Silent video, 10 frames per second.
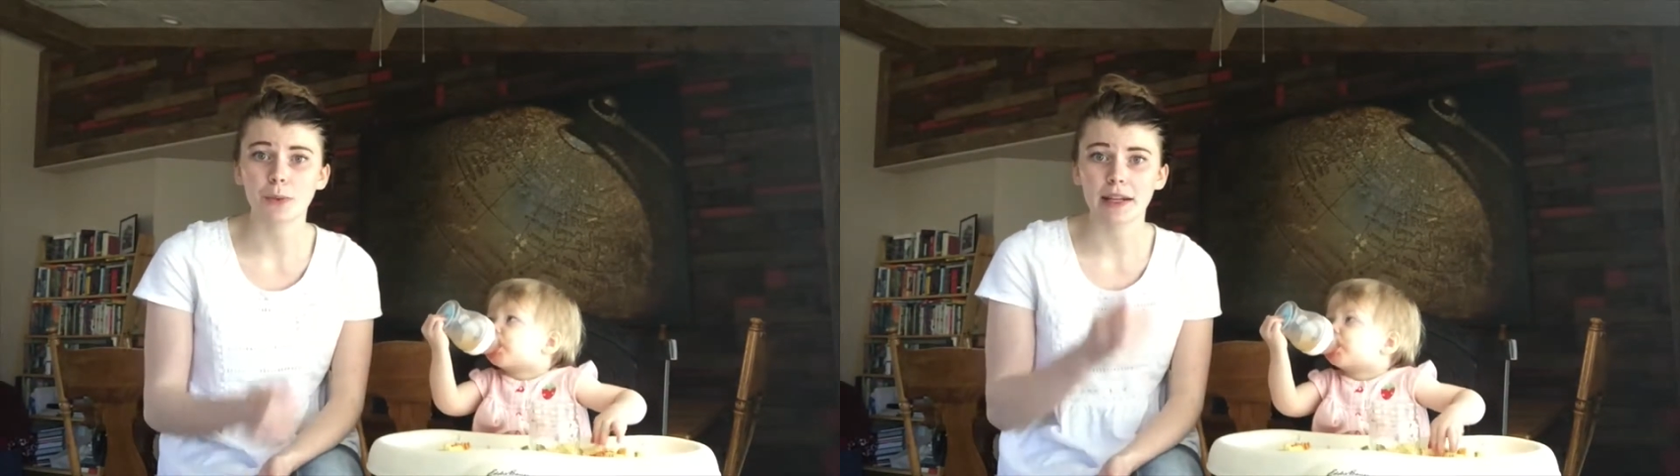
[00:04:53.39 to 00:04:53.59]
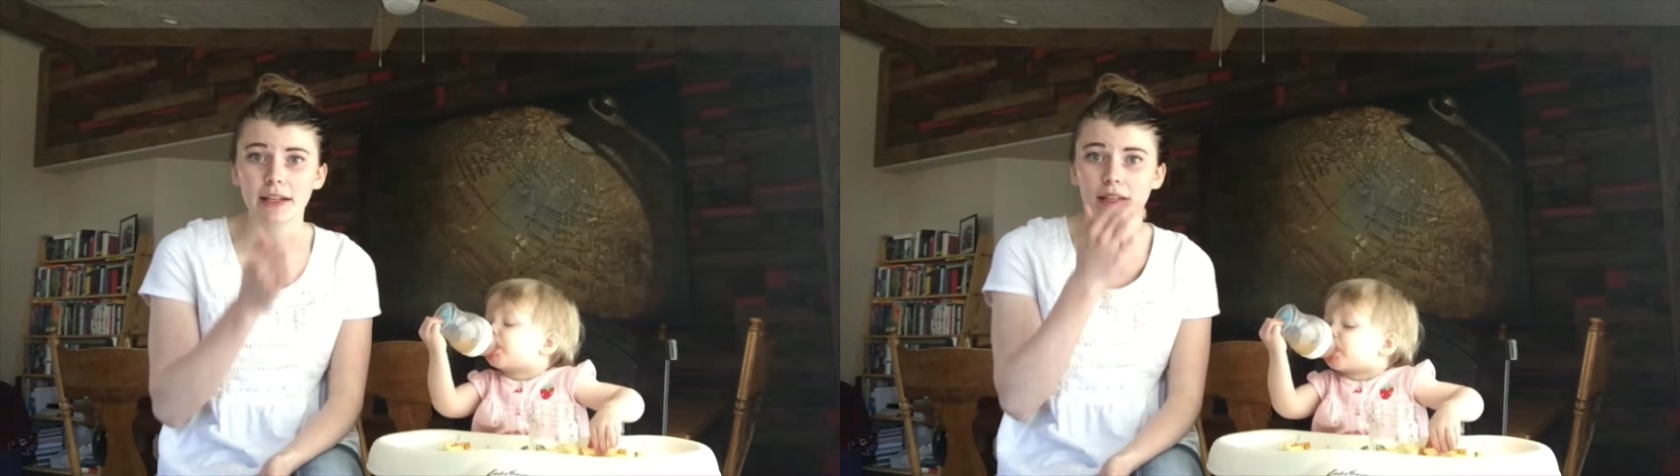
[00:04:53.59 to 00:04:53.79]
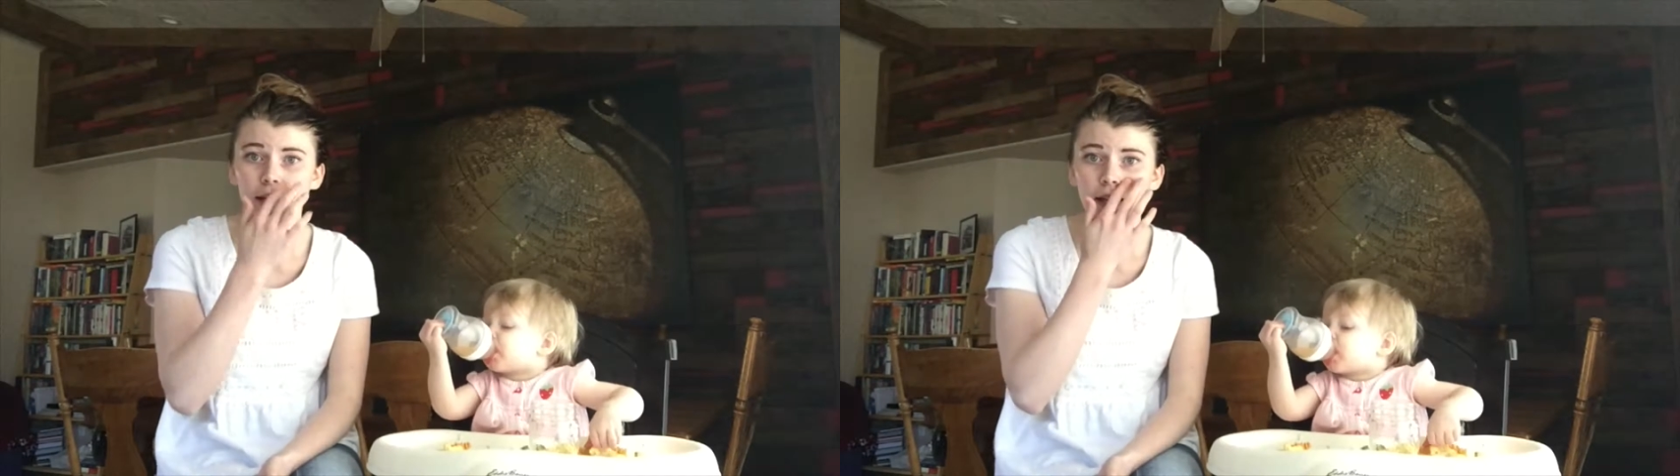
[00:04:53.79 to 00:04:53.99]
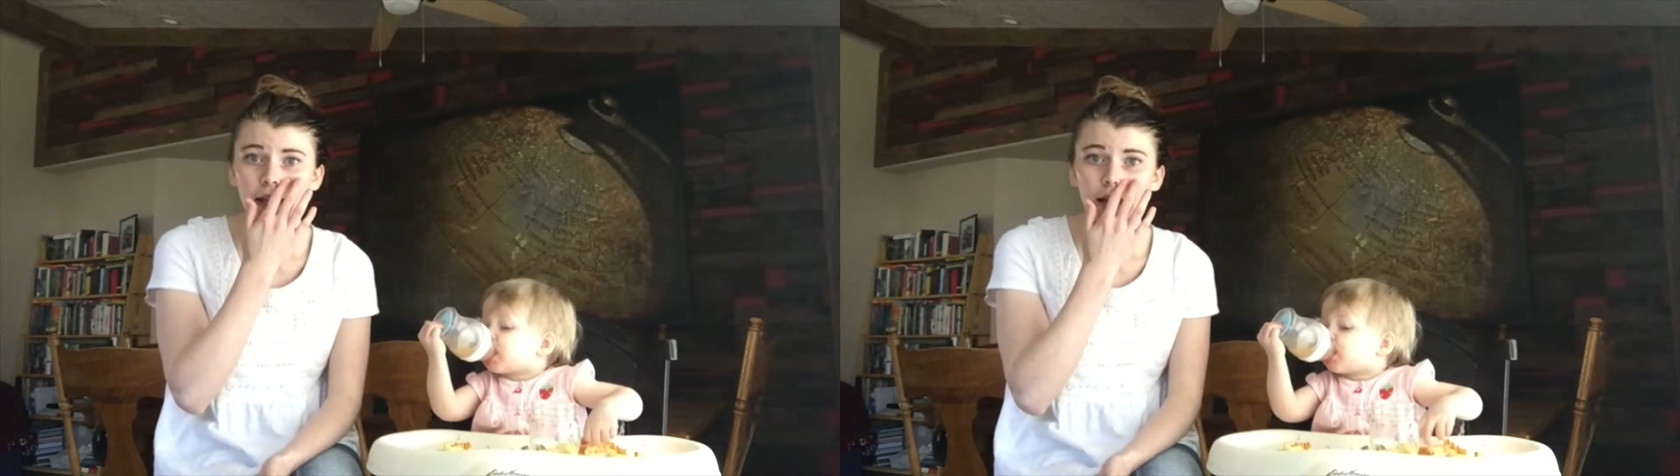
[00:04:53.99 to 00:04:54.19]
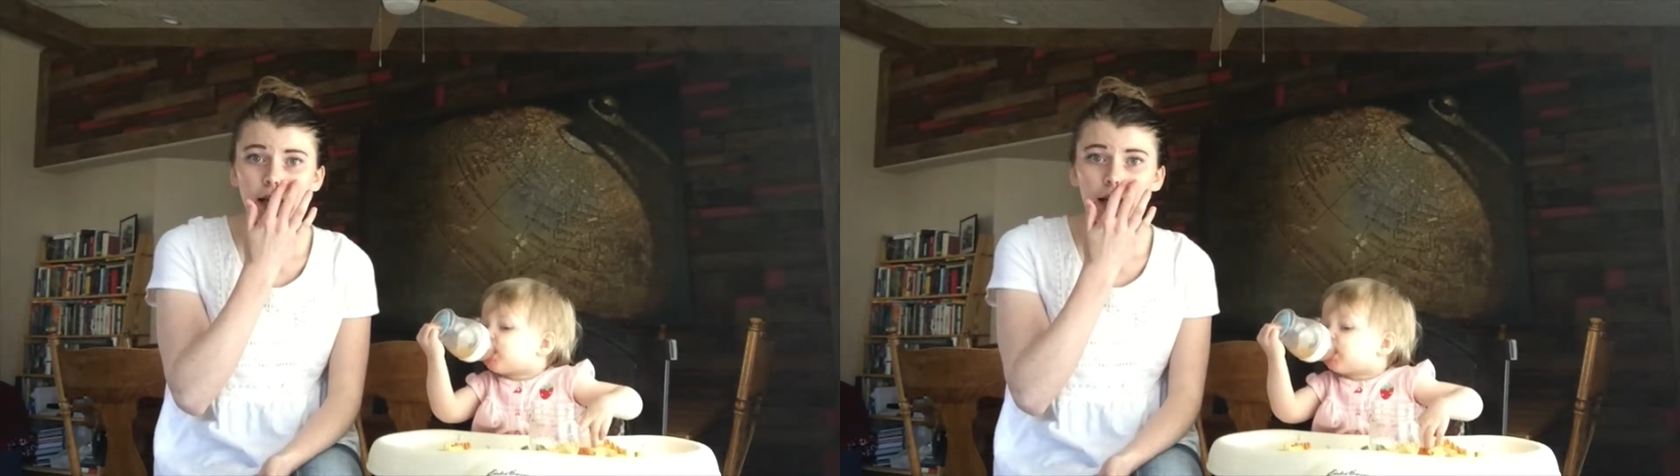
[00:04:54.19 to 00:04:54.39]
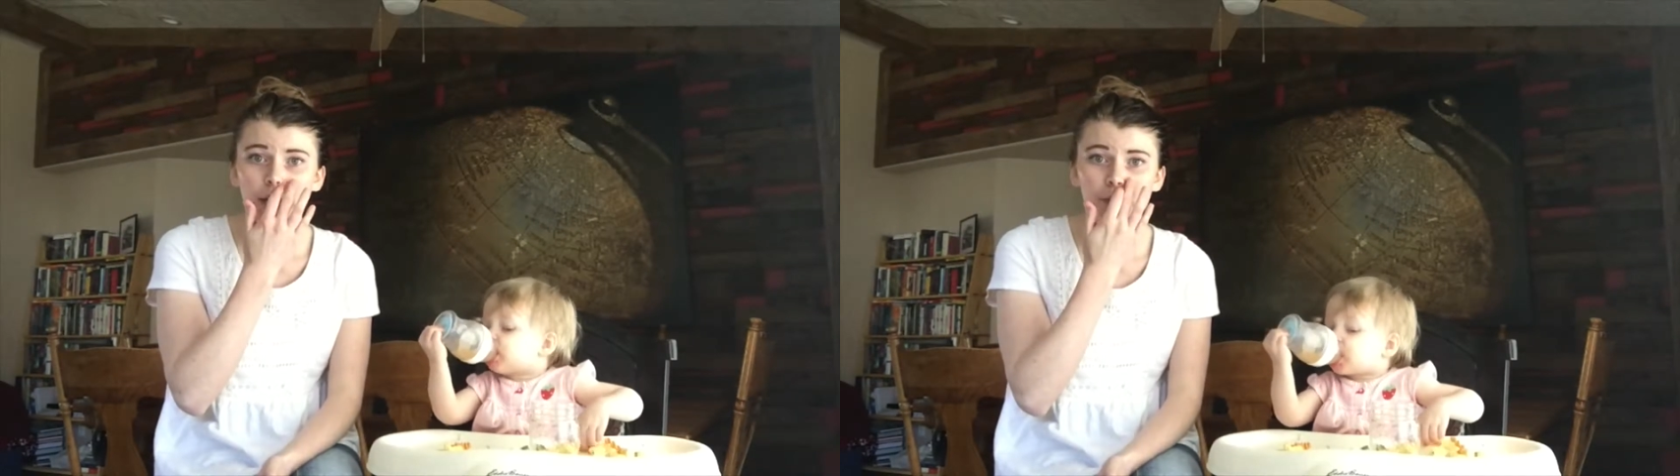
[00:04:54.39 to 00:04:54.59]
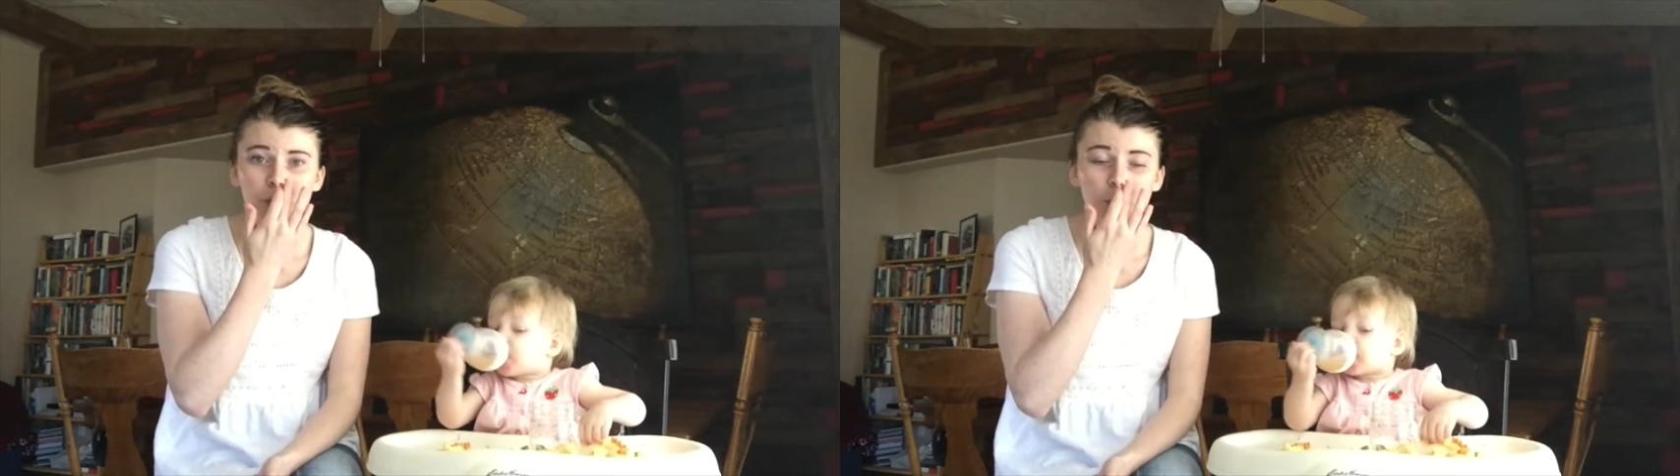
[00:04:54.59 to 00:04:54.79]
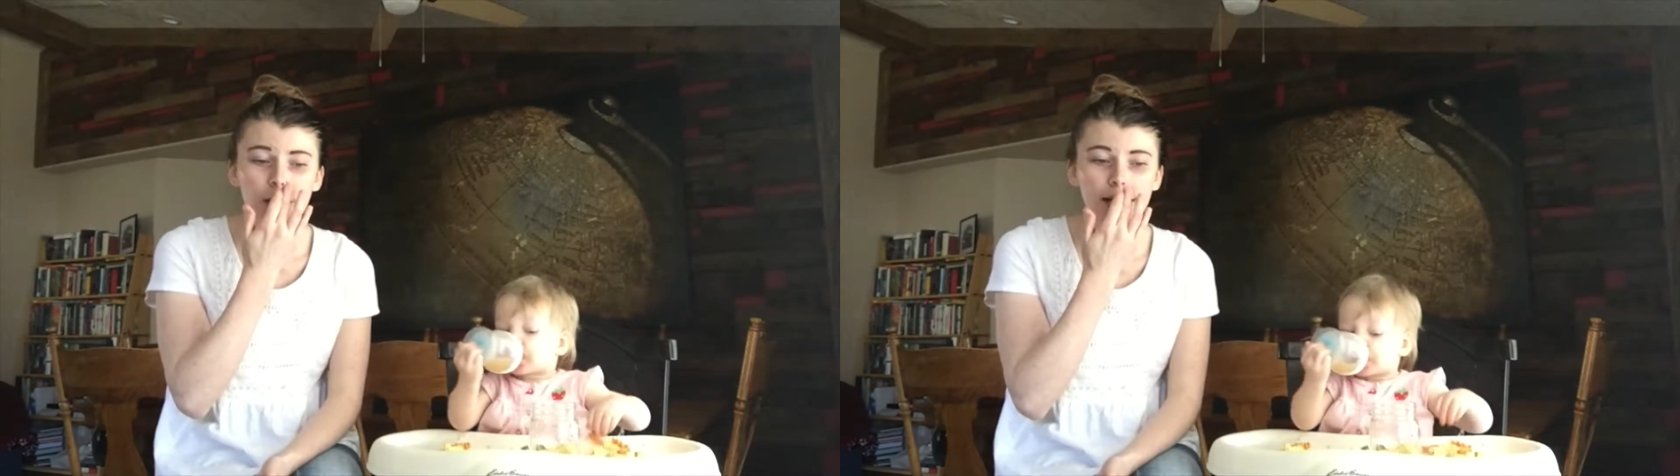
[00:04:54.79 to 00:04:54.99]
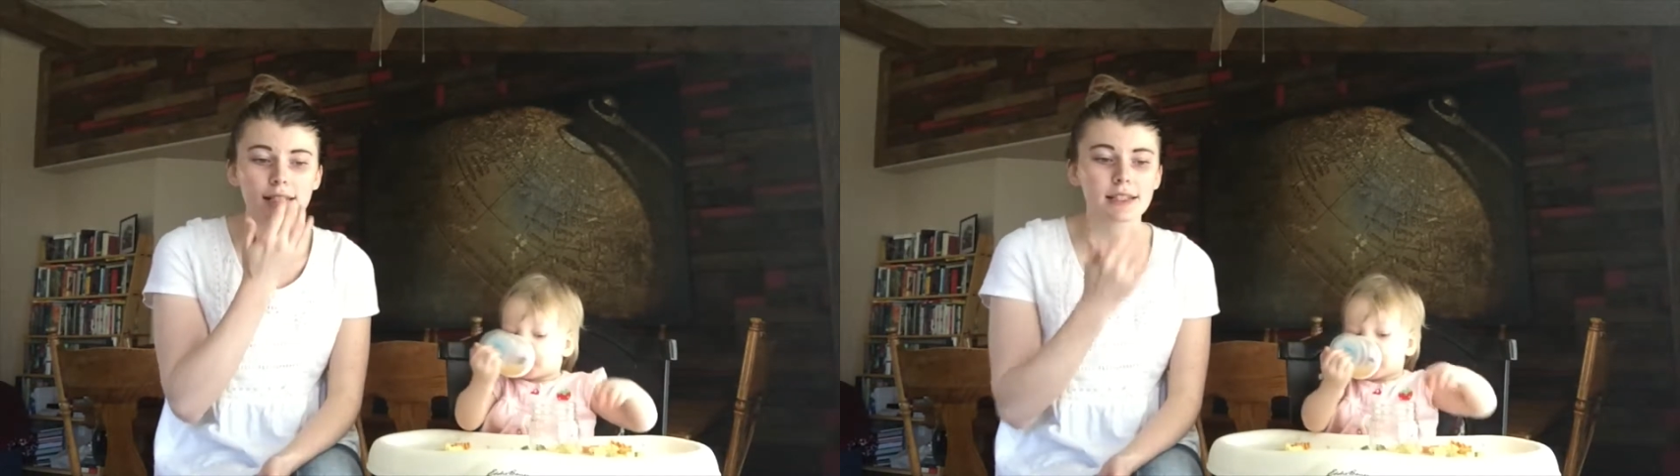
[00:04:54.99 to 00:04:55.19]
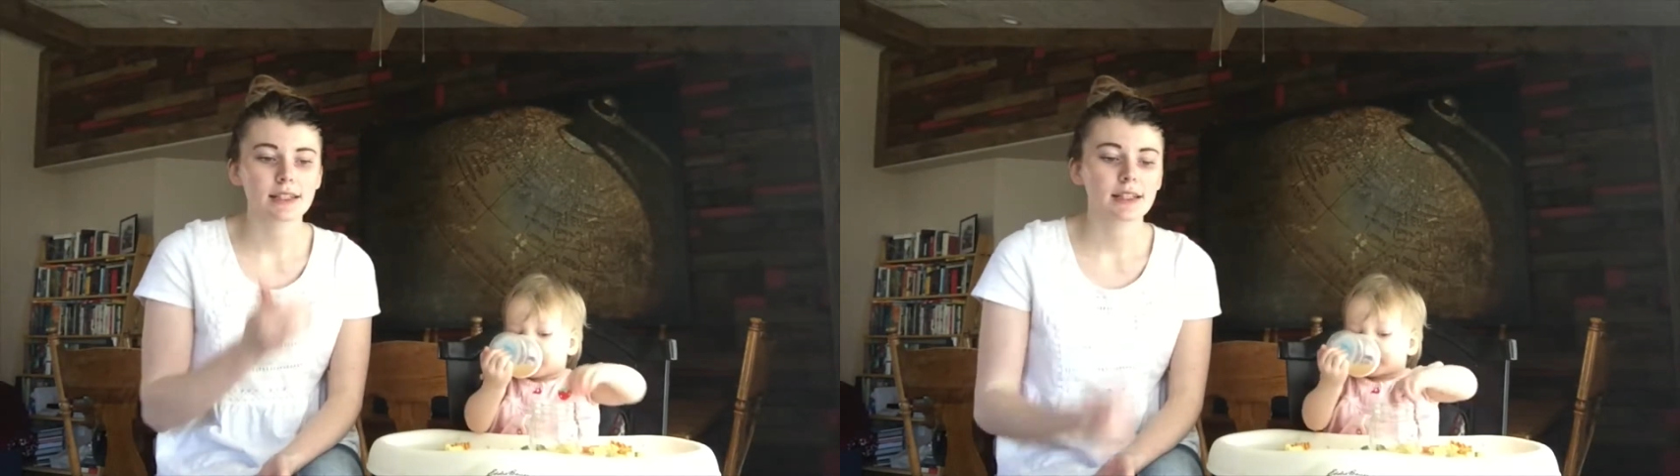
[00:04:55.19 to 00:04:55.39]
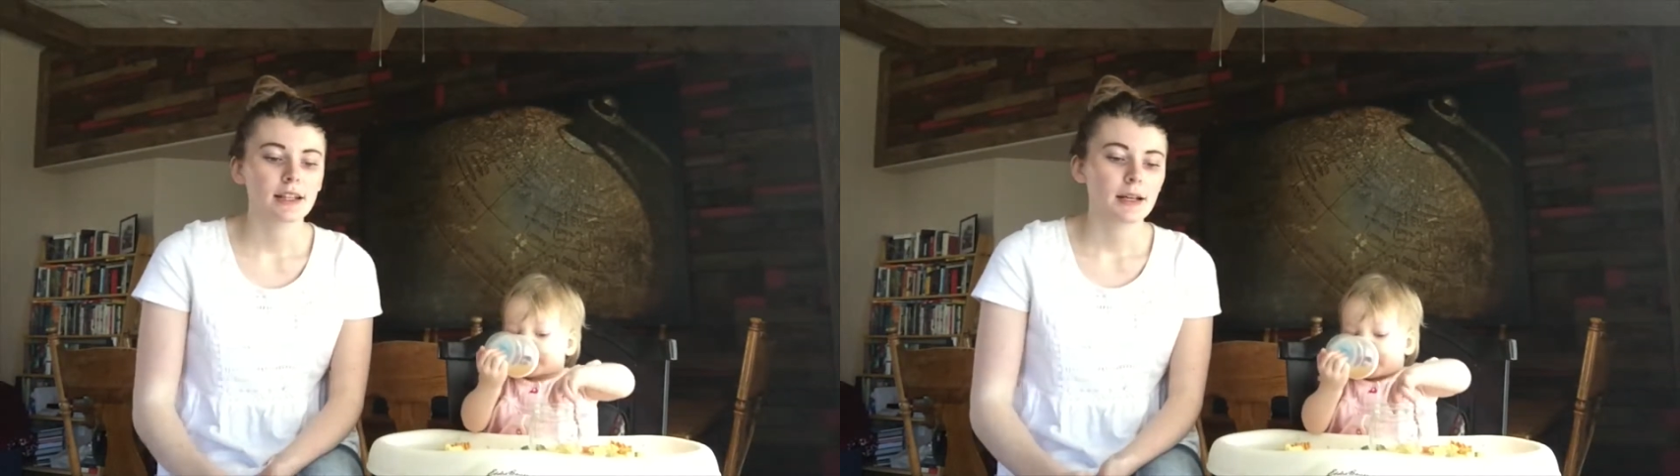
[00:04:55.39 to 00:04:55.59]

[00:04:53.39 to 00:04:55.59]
a week and it was a waste.